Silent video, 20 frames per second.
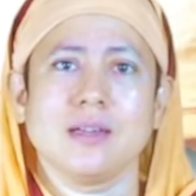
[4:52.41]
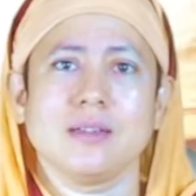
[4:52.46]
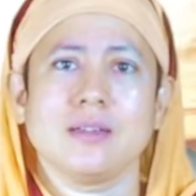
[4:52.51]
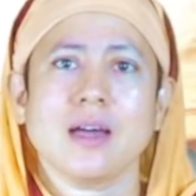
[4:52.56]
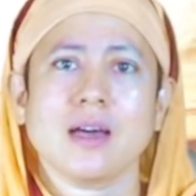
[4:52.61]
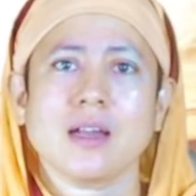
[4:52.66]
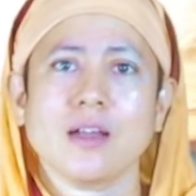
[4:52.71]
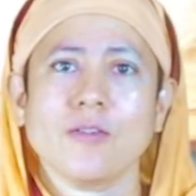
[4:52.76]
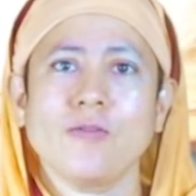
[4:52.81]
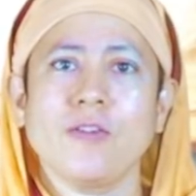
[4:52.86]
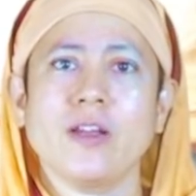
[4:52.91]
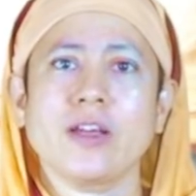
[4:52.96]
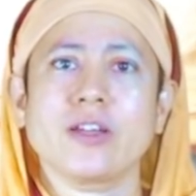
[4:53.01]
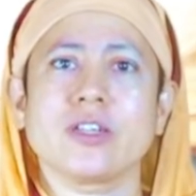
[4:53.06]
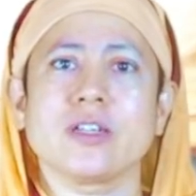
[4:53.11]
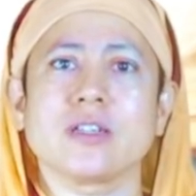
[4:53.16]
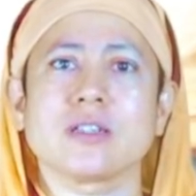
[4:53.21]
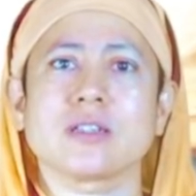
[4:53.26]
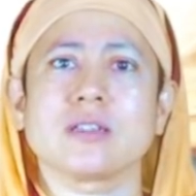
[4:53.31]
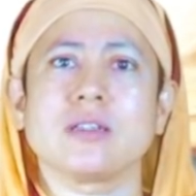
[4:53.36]
They are
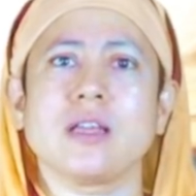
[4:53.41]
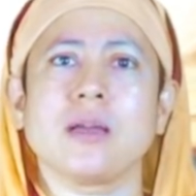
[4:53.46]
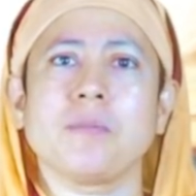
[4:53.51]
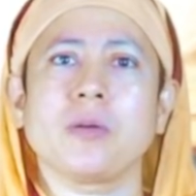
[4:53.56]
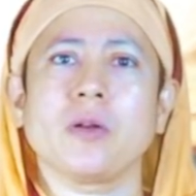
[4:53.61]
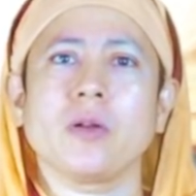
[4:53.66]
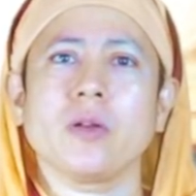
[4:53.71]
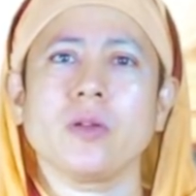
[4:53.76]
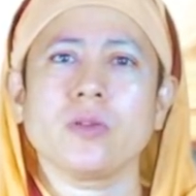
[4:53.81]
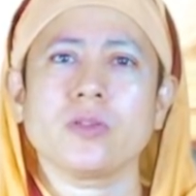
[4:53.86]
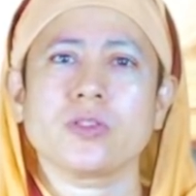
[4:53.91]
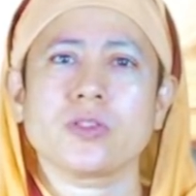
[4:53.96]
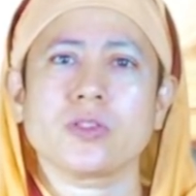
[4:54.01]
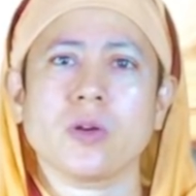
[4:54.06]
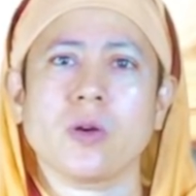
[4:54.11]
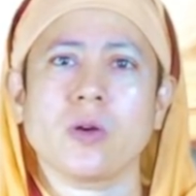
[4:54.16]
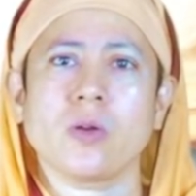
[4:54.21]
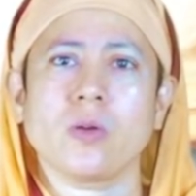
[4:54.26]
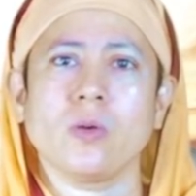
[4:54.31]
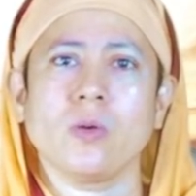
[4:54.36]
afflictions. They produce
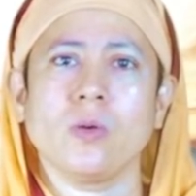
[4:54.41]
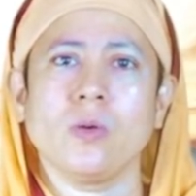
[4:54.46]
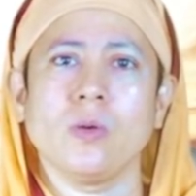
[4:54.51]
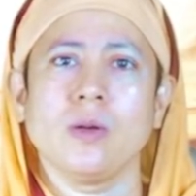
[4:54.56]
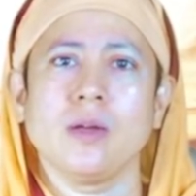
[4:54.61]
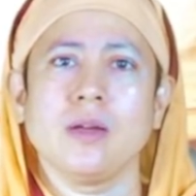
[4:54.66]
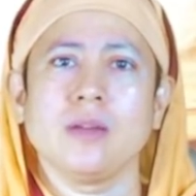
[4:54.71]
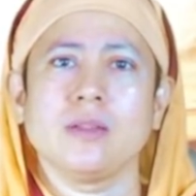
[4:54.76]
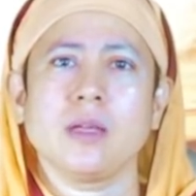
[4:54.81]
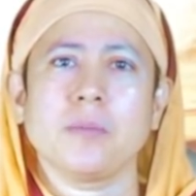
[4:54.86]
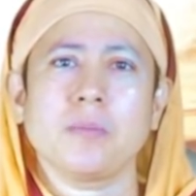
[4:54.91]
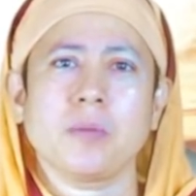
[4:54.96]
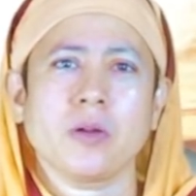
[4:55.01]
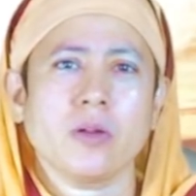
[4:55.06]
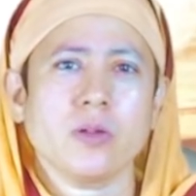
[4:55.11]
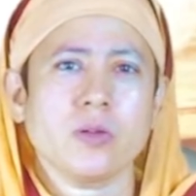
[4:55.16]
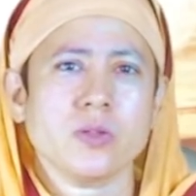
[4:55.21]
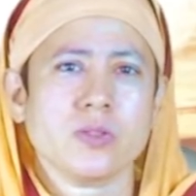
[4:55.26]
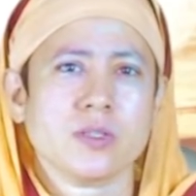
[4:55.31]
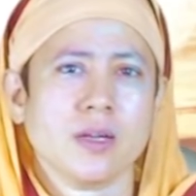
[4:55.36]
sorrow, they
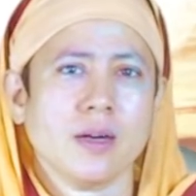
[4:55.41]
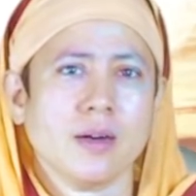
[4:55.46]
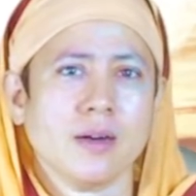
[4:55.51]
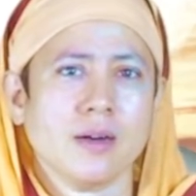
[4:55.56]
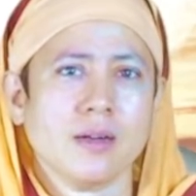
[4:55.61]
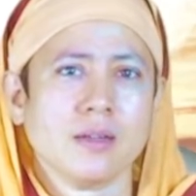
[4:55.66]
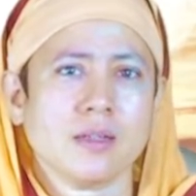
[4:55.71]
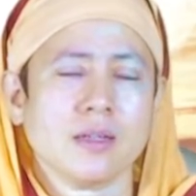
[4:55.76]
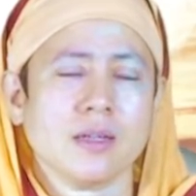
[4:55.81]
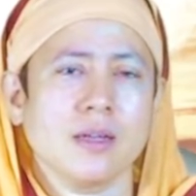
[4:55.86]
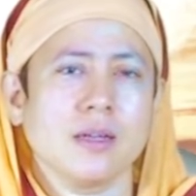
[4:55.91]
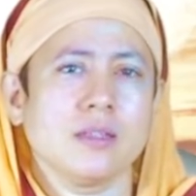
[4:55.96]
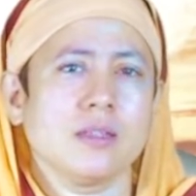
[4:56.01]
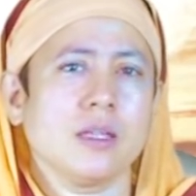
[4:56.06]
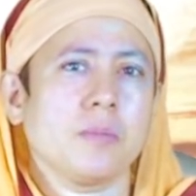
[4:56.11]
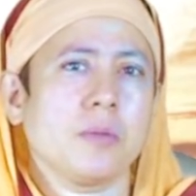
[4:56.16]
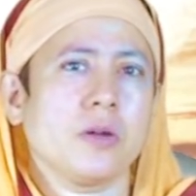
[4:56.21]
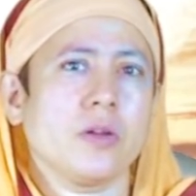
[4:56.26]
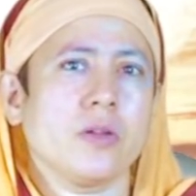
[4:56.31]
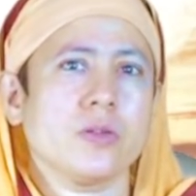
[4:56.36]
produce hurt,
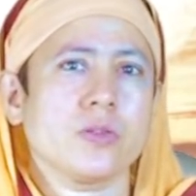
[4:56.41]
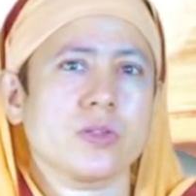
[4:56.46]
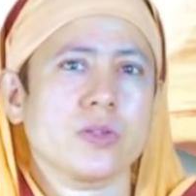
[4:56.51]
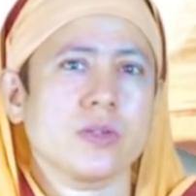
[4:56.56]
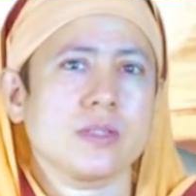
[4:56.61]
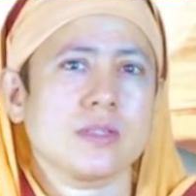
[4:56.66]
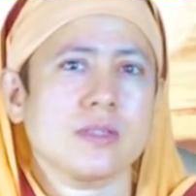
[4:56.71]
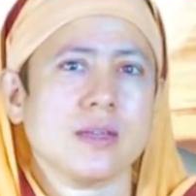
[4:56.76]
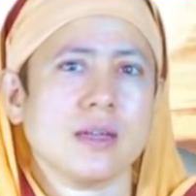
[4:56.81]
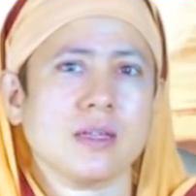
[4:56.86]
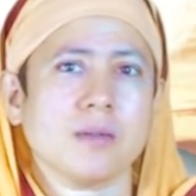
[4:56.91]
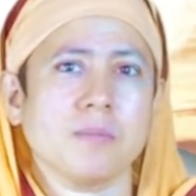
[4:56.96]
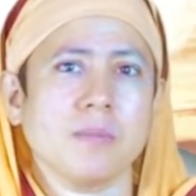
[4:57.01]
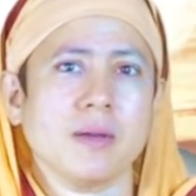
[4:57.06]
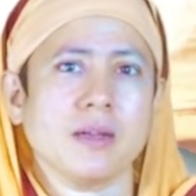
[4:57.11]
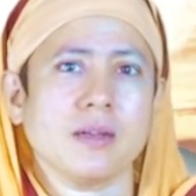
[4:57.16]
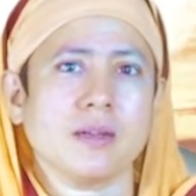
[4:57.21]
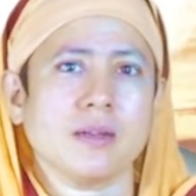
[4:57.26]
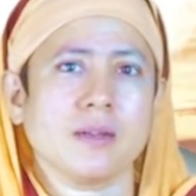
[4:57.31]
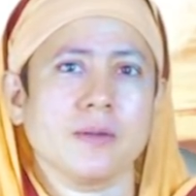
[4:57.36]
they produce
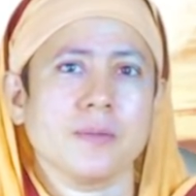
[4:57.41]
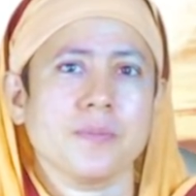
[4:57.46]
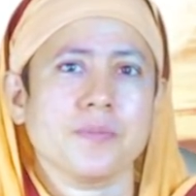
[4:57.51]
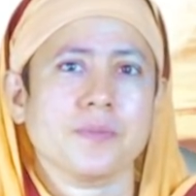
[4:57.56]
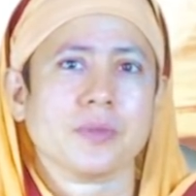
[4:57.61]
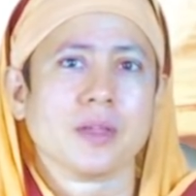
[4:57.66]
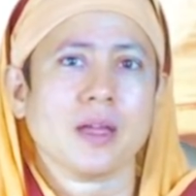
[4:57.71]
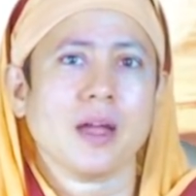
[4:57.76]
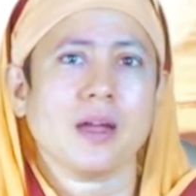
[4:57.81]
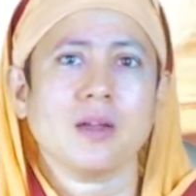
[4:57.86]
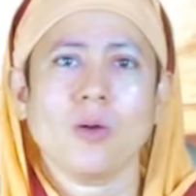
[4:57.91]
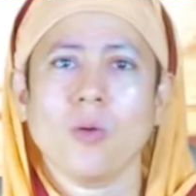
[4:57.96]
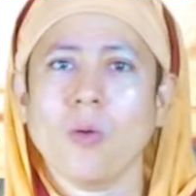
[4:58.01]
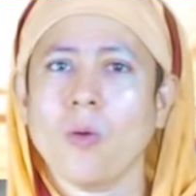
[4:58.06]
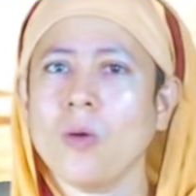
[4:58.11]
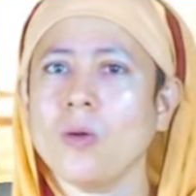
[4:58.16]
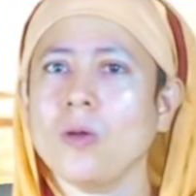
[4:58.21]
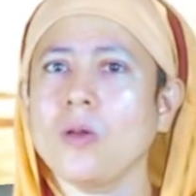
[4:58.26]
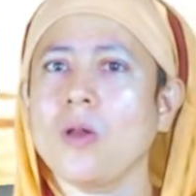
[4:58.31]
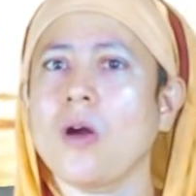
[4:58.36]
resentment. And a
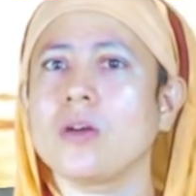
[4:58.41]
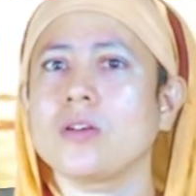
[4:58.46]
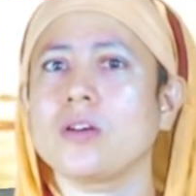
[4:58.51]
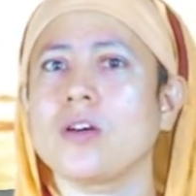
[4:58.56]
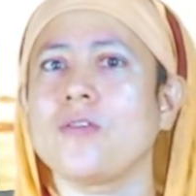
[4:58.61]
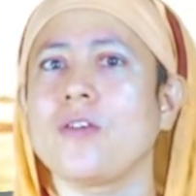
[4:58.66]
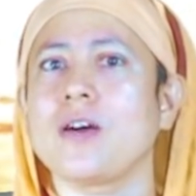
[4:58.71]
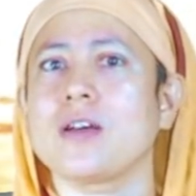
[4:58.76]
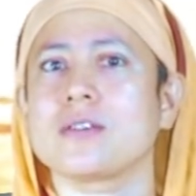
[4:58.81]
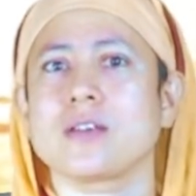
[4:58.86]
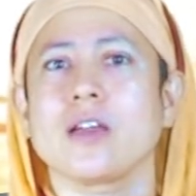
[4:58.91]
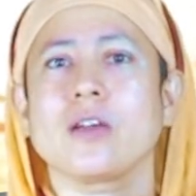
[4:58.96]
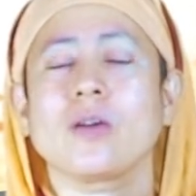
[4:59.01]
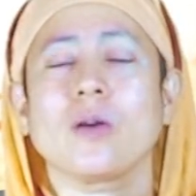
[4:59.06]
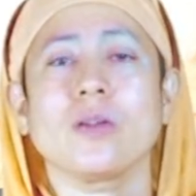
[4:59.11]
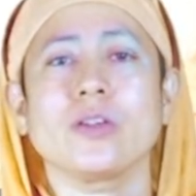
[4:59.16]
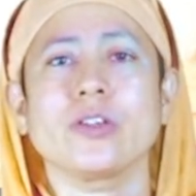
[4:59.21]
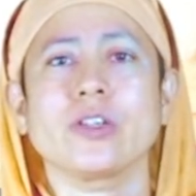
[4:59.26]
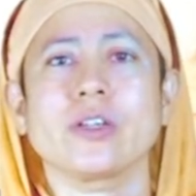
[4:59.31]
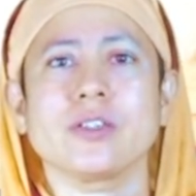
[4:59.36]
whole lot of our
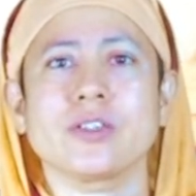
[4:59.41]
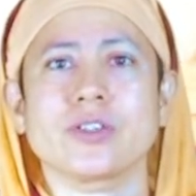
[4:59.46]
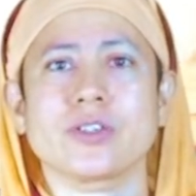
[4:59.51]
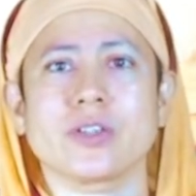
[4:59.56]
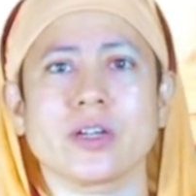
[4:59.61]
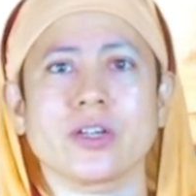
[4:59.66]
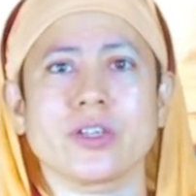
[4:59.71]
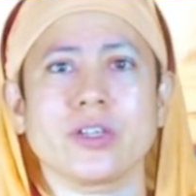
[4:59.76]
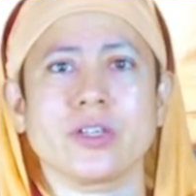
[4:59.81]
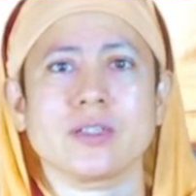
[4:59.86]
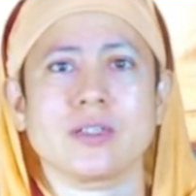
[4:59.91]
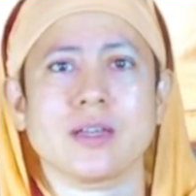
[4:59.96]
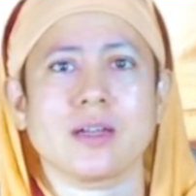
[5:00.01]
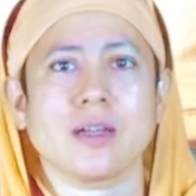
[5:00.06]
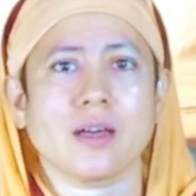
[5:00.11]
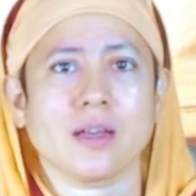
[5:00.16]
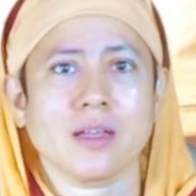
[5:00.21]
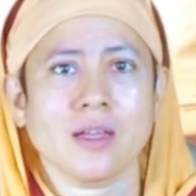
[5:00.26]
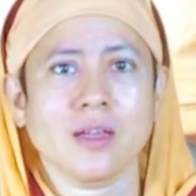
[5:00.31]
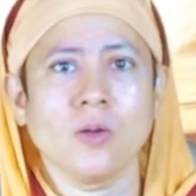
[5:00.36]
psychological structures and
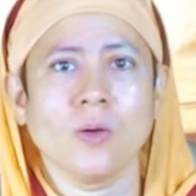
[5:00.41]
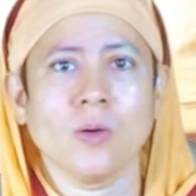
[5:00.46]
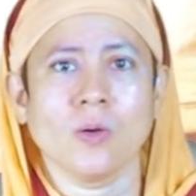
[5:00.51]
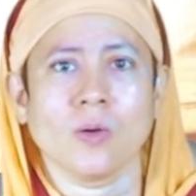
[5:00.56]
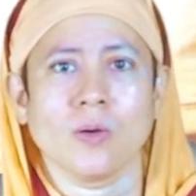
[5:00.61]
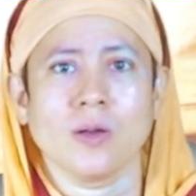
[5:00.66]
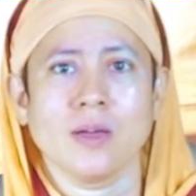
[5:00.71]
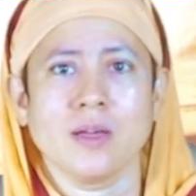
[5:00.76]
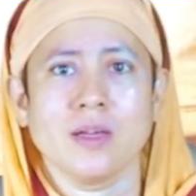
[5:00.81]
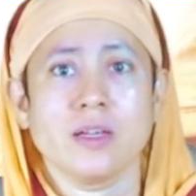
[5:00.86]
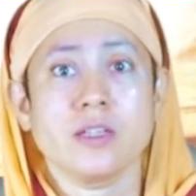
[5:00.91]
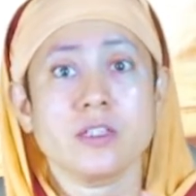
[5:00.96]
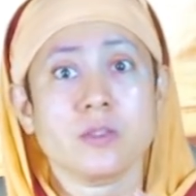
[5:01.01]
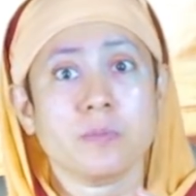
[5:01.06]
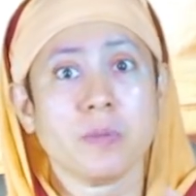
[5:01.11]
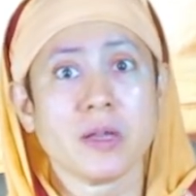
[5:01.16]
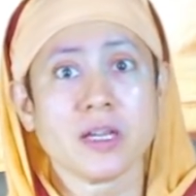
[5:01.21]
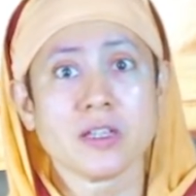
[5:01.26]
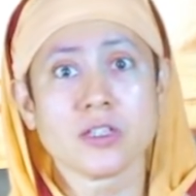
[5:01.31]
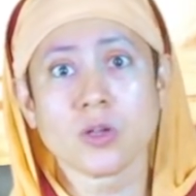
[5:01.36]
our ego is
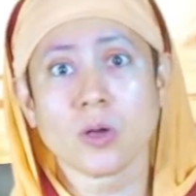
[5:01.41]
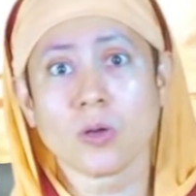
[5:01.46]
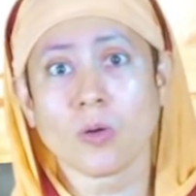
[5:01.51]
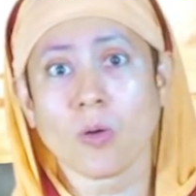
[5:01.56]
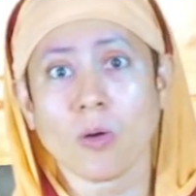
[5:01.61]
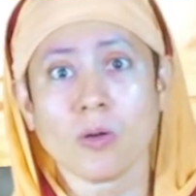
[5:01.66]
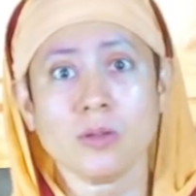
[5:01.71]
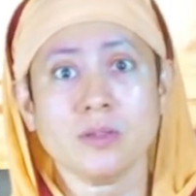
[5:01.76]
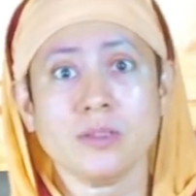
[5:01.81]
based on all